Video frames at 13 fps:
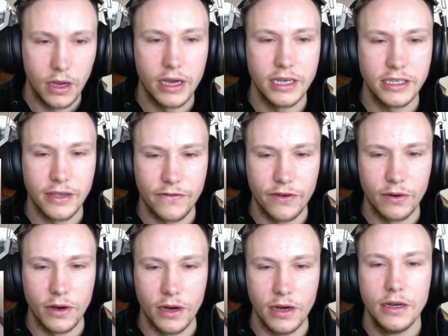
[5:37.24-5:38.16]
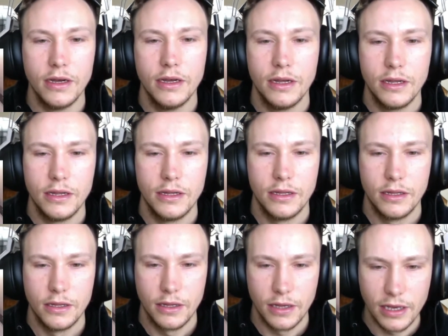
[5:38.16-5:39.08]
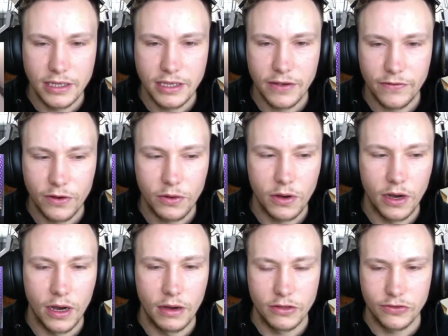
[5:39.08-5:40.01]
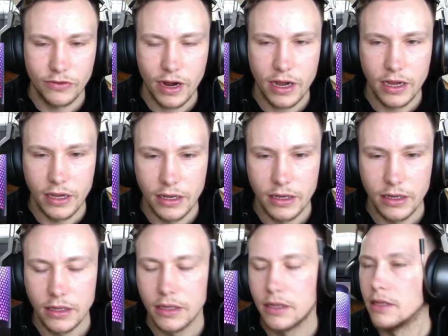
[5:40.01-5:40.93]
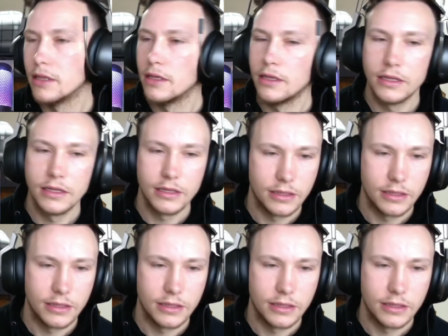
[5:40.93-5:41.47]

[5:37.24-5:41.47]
it is a filter. Baby. It is a filter. I was thirteen? Right. Yeah.